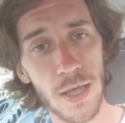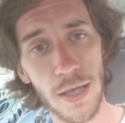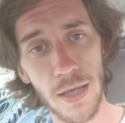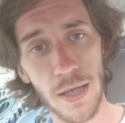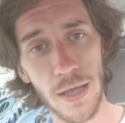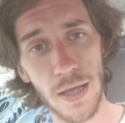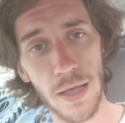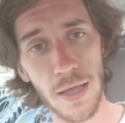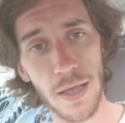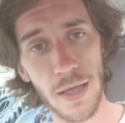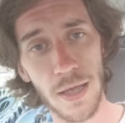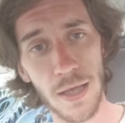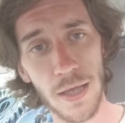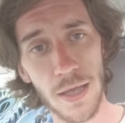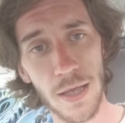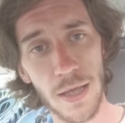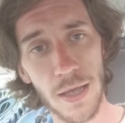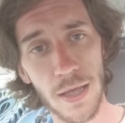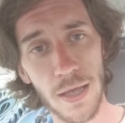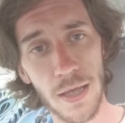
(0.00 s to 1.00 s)
my
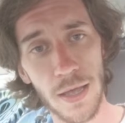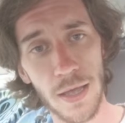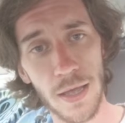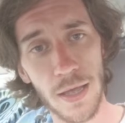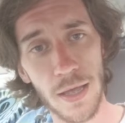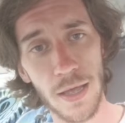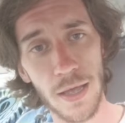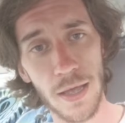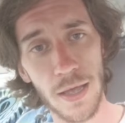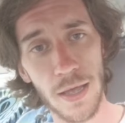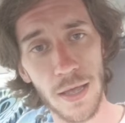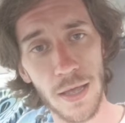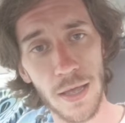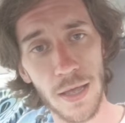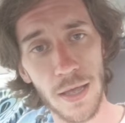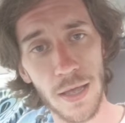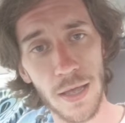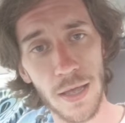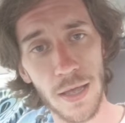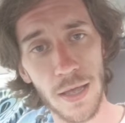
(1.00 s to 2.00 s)
next video is going to be a
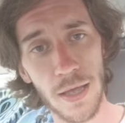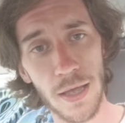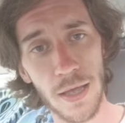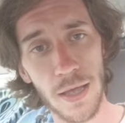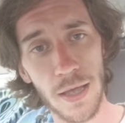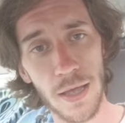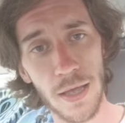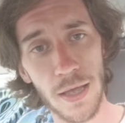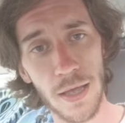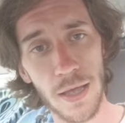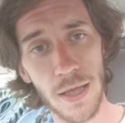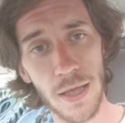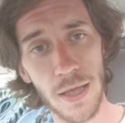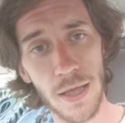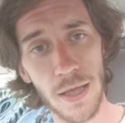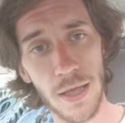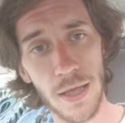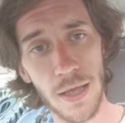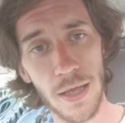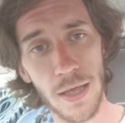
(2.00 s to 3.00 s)
tutorial basics to
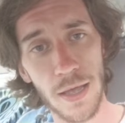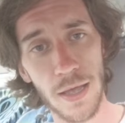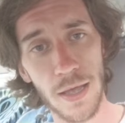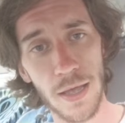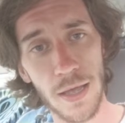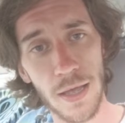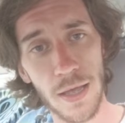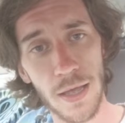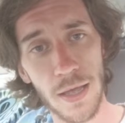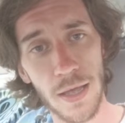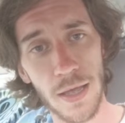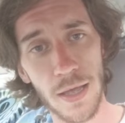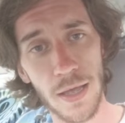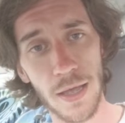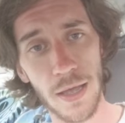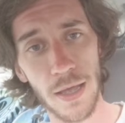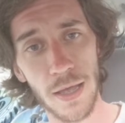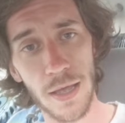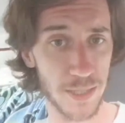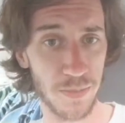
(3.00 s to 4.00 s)
get all you guys
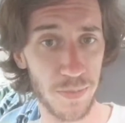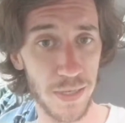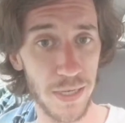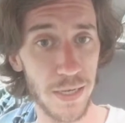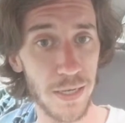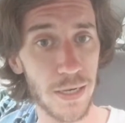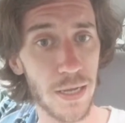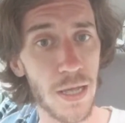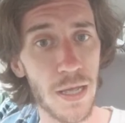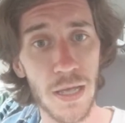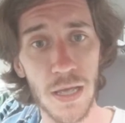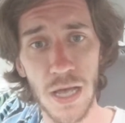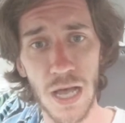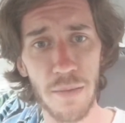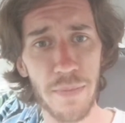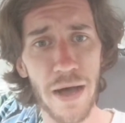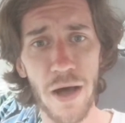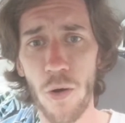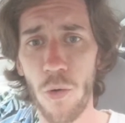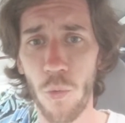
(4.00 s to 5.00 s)
up to speed
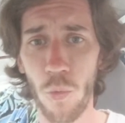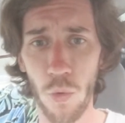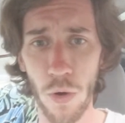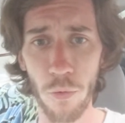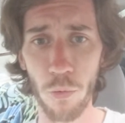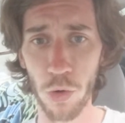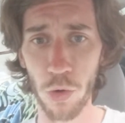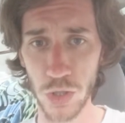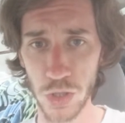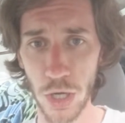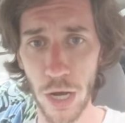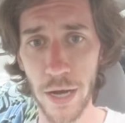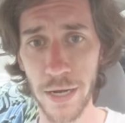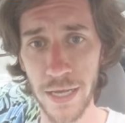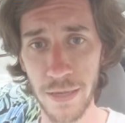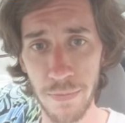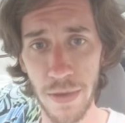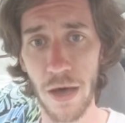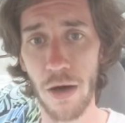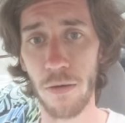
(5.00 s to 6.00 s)
about what we're
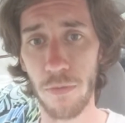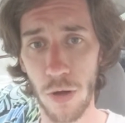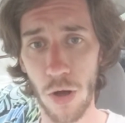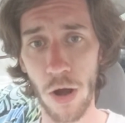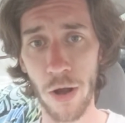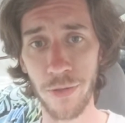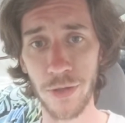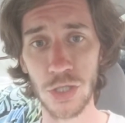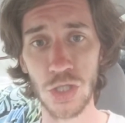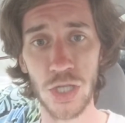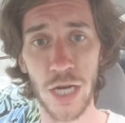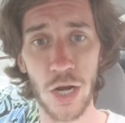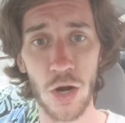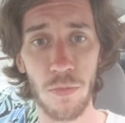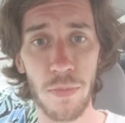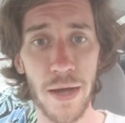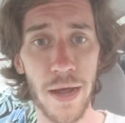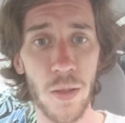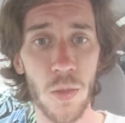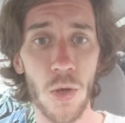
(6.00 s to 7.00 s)
talking about on this channel
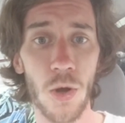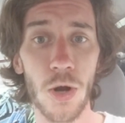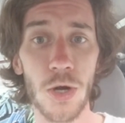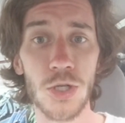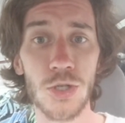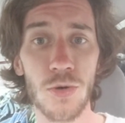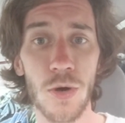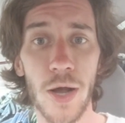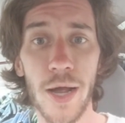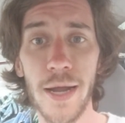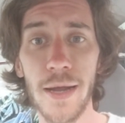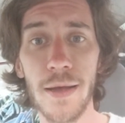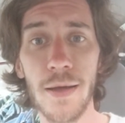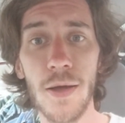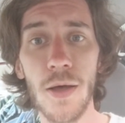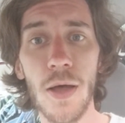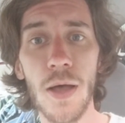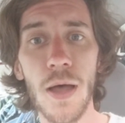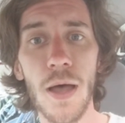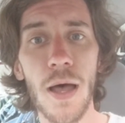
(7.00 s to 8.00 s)
by and large, right?
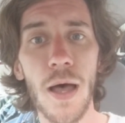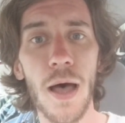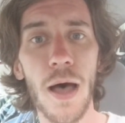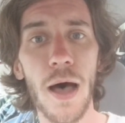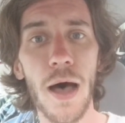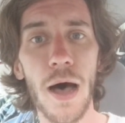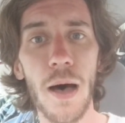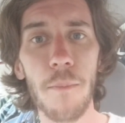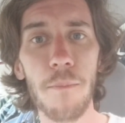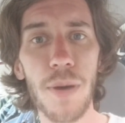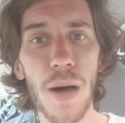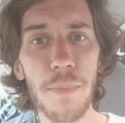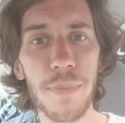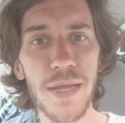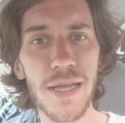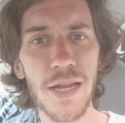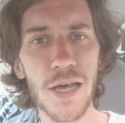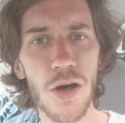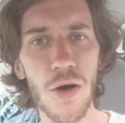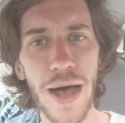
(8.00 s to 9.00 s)

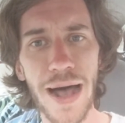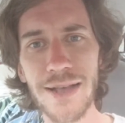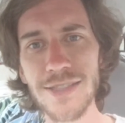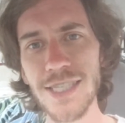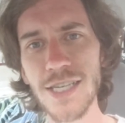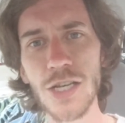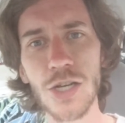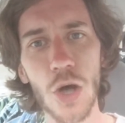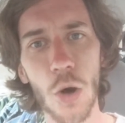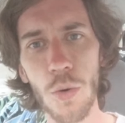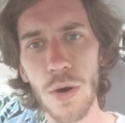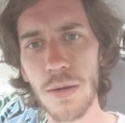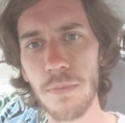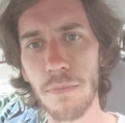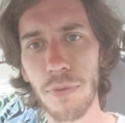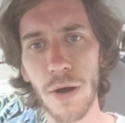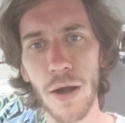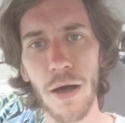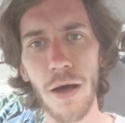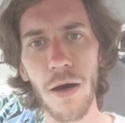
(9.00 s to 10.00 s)
Bobito, how's it going,
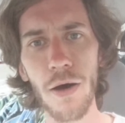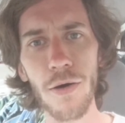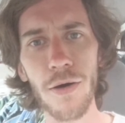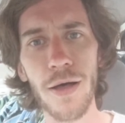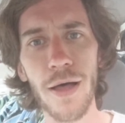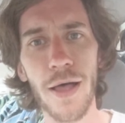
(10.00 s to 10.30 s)
bro?